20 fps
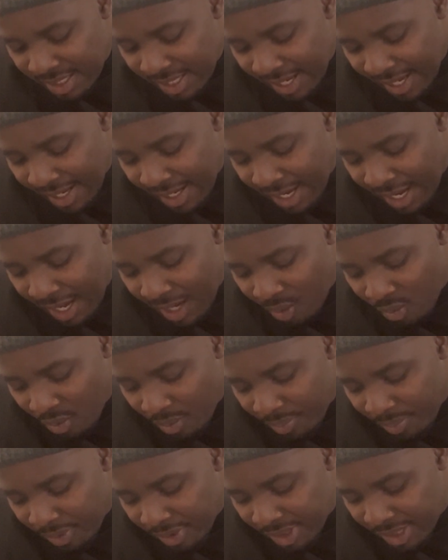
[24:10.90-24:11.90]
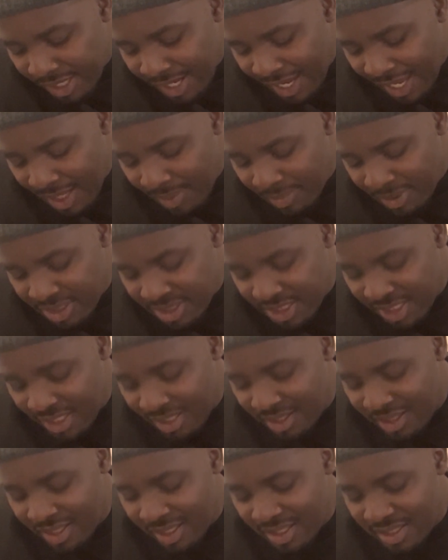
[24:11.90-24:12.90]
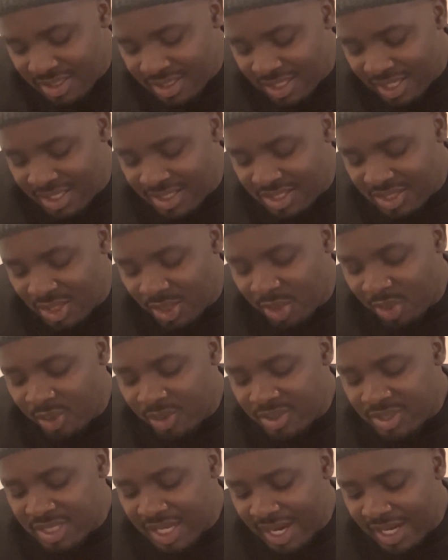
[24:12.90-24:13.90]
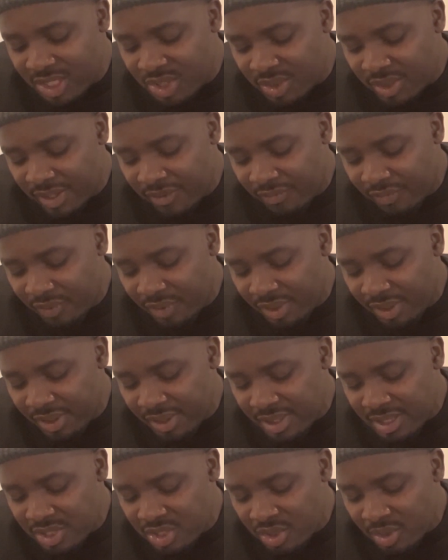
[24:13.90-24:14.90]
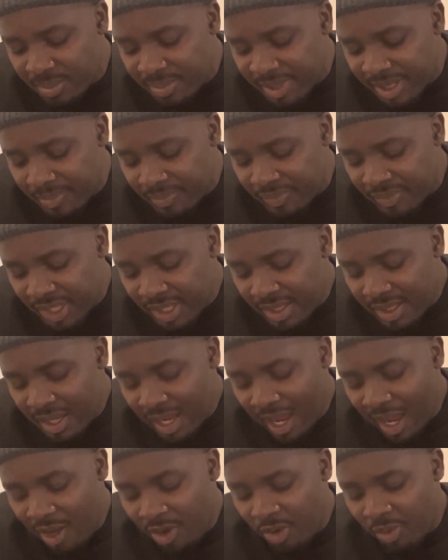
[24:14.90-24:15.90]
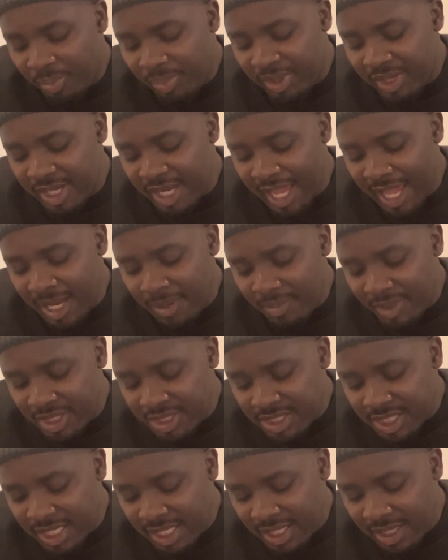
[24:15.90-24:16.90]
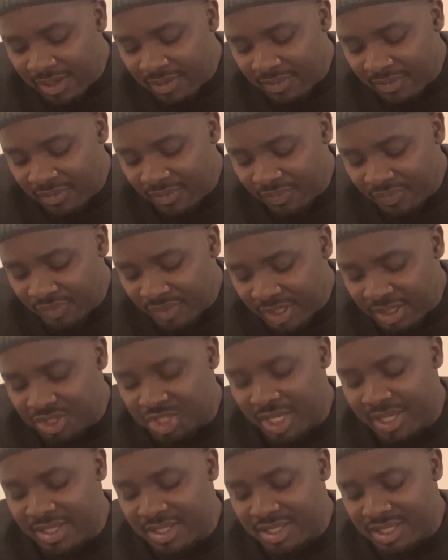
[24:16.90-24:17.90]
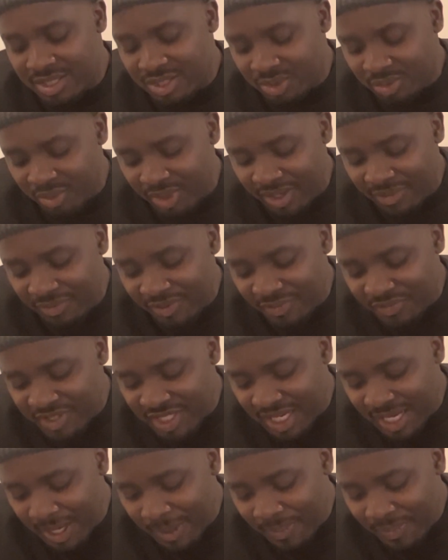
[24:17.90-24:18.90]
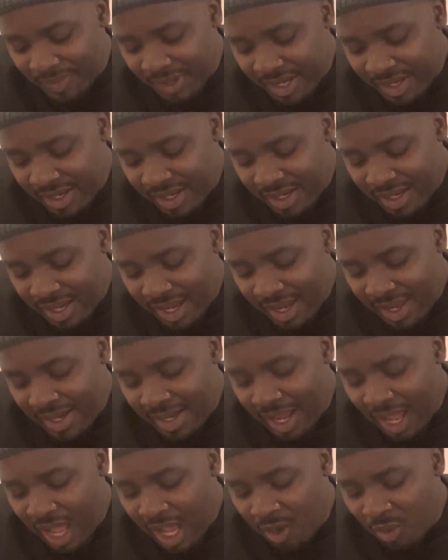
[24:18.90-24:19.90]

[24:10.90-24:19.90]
and I will put enmity, it's the curse actually for the serpent. I will put enmity, Genesis 3:15, and I